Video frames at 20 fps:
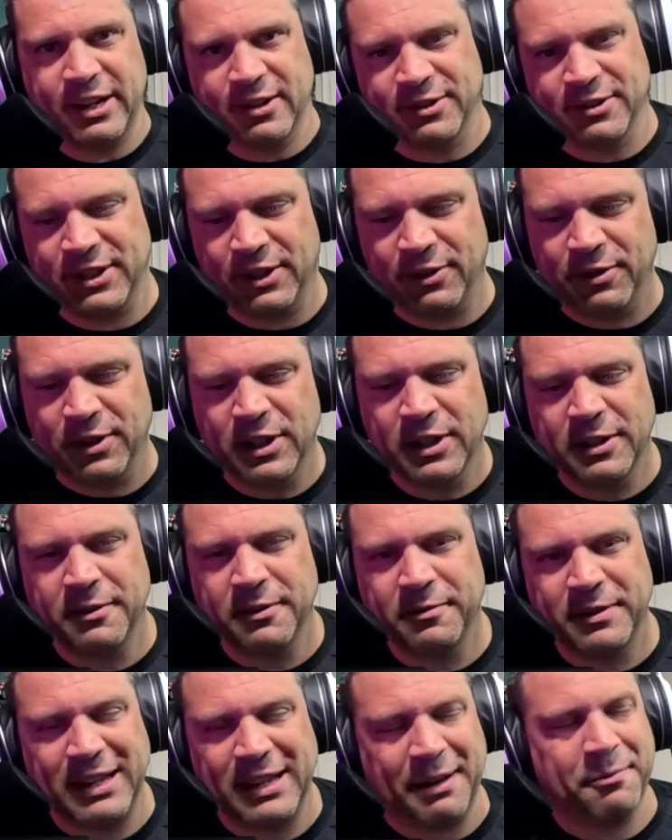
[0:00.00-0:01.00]
So
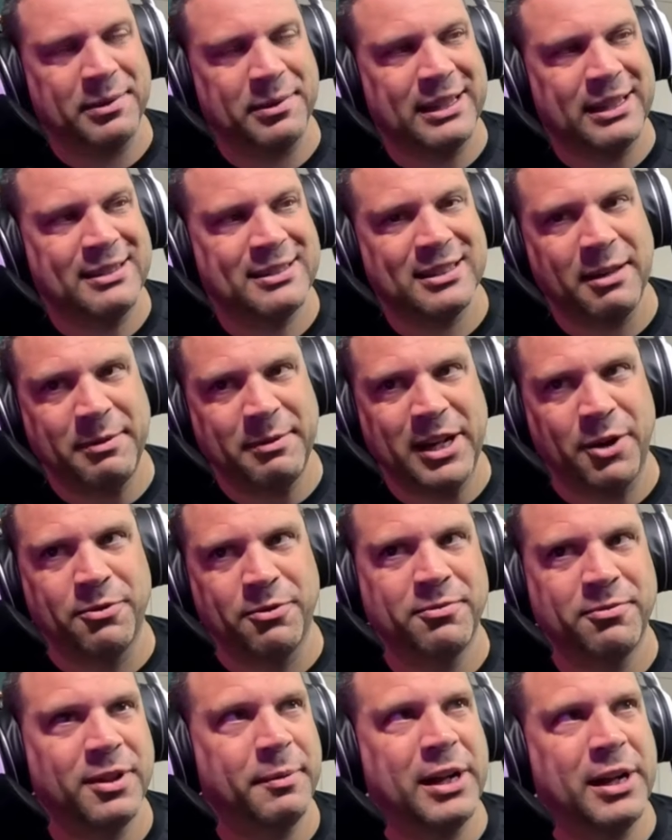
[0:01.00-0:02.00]
yeah, please let me know.
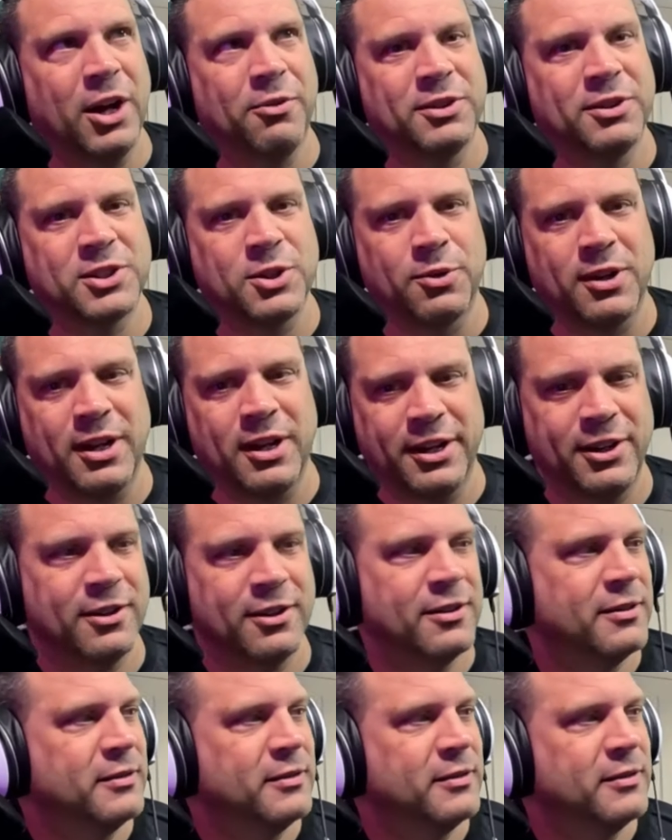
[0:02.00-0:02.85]
Let me know what's going on here.